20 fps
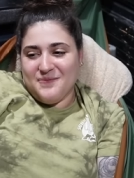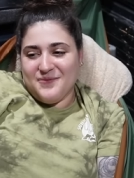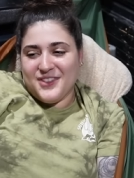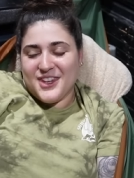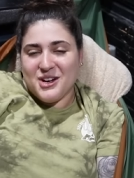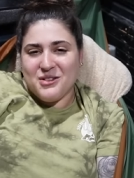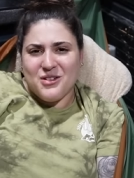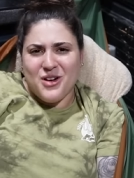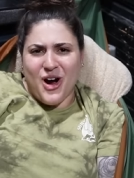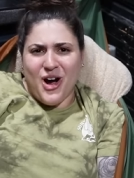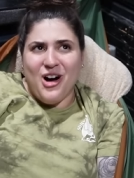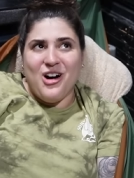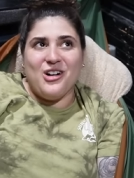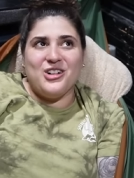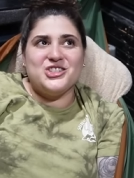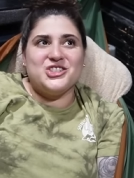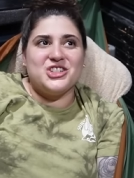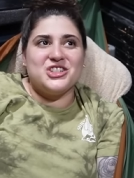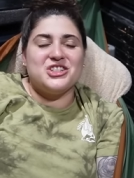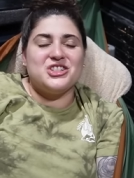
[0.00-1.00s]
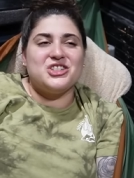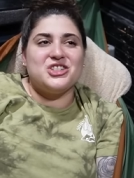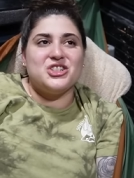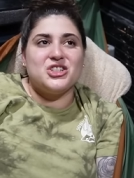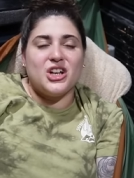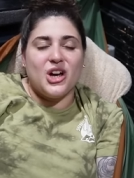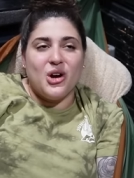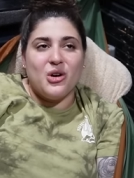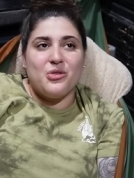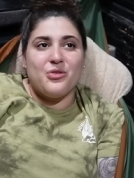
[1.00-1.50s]
They were all just
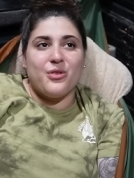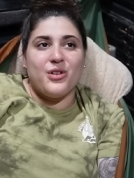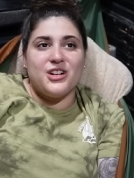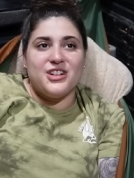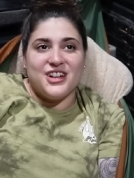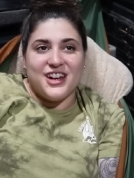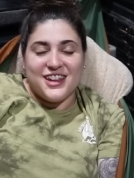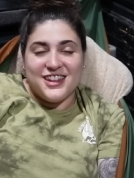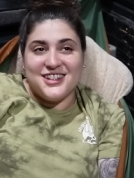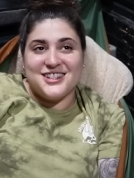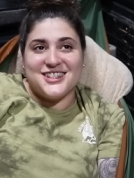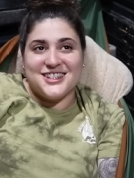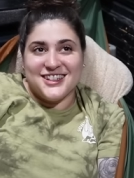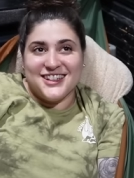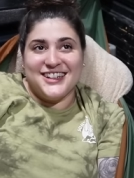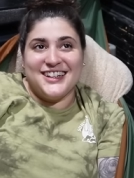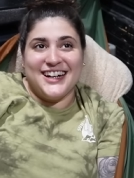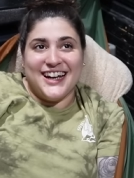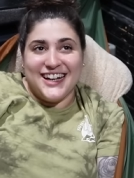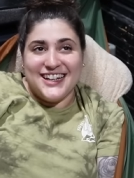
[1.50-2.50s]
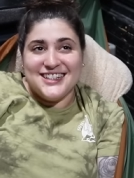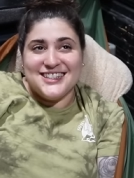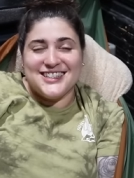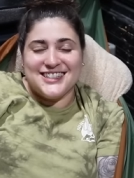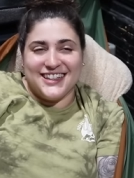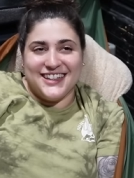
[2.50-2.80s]
so ridiculously nice.